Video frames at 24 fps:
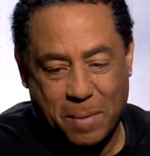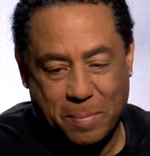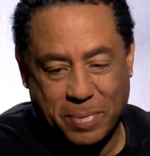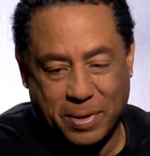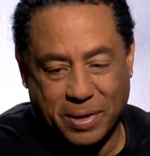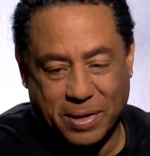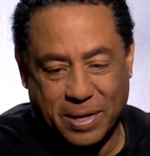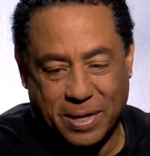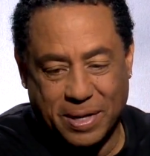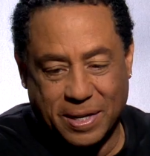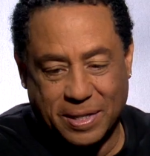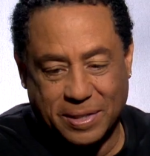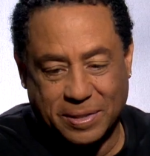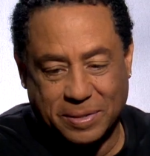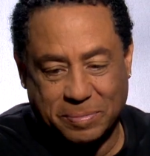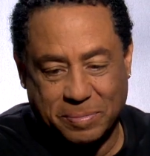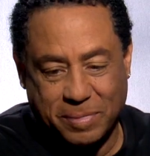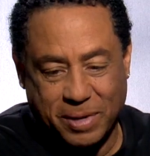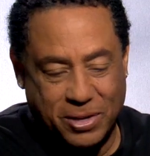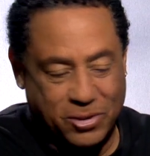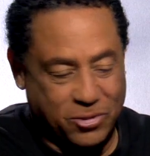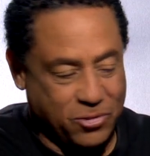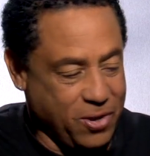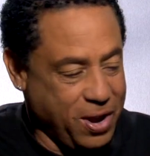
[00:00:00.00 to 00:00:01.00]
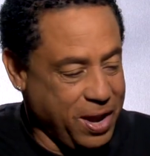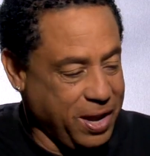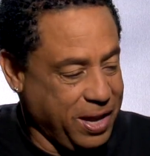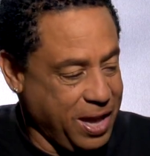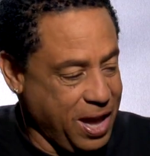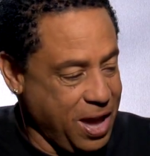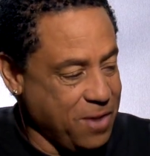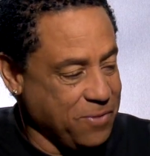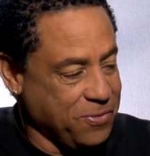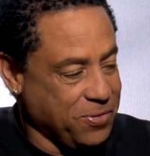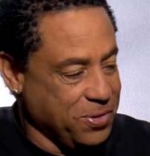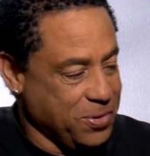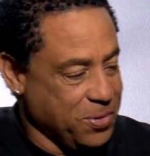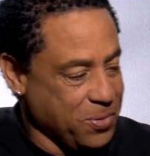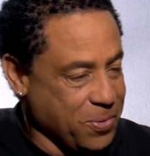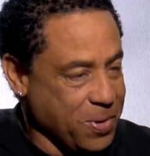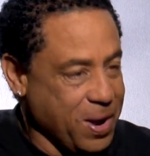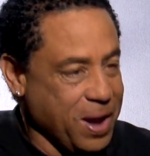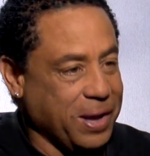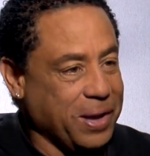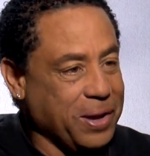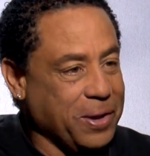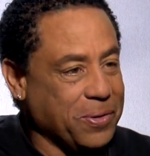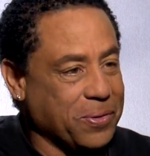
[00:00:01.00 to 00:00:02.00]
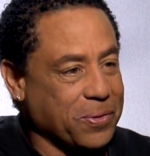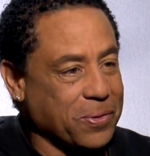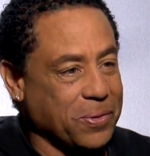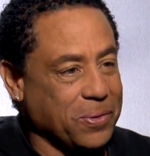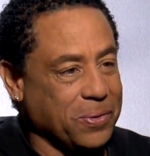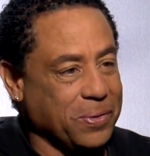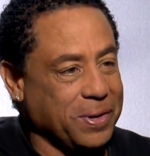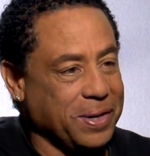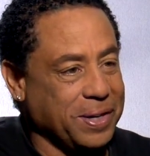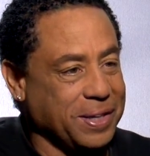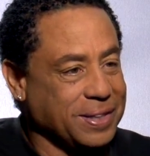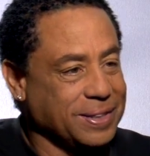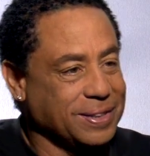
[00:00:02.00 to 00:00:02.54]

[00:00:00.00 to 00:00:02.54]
Because me and Dre came from the wrecking crew,